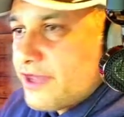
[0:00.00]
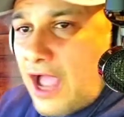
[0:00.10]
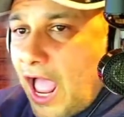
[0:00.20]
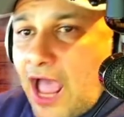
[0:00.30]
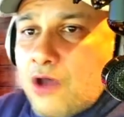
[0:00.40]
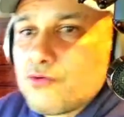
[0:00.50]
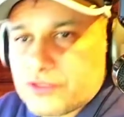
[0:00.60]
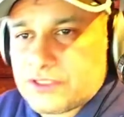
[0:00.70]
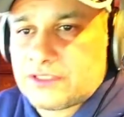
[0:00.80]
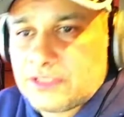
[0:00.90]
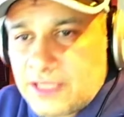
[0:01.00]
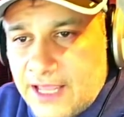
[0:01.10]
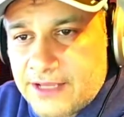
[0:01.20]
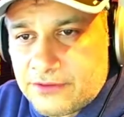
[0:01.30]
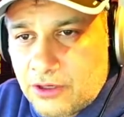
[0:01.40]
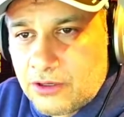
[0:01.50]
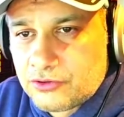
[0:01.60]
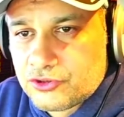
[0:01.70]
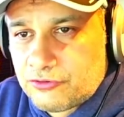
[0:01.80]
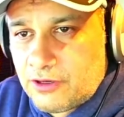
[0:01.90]
House at Donald
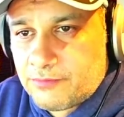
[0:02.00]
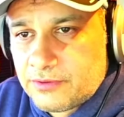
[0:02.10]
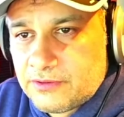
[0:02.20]
Trump.